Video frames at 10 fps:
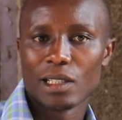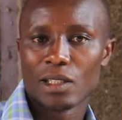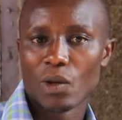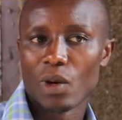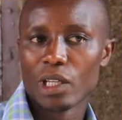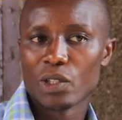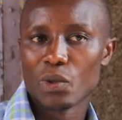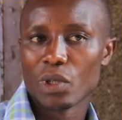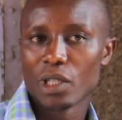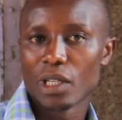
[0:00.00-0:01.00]
It only
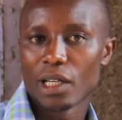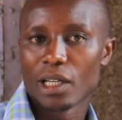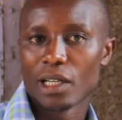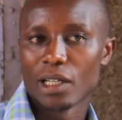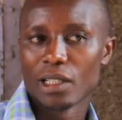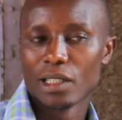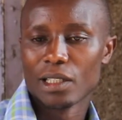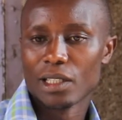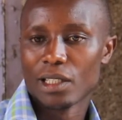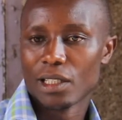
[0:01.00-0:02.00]
took
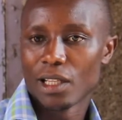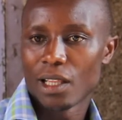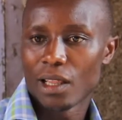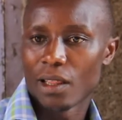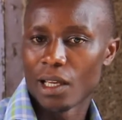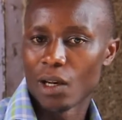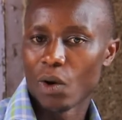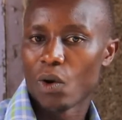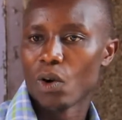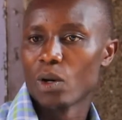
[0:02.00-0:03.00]
the
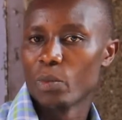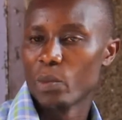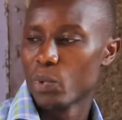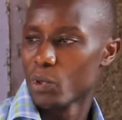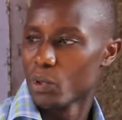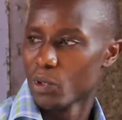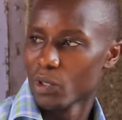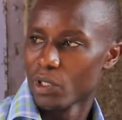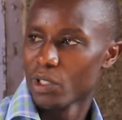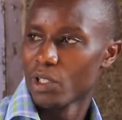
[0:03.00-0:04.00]
local people
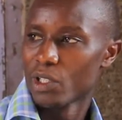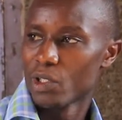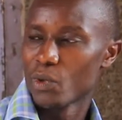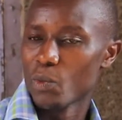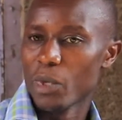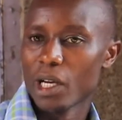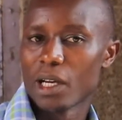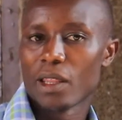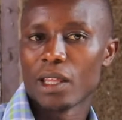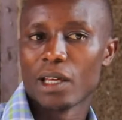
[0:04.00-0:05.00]
to
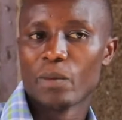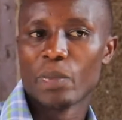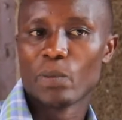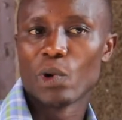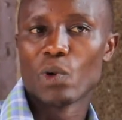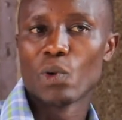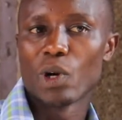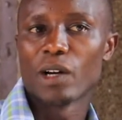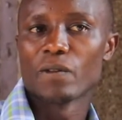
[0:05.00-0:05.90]
make the people who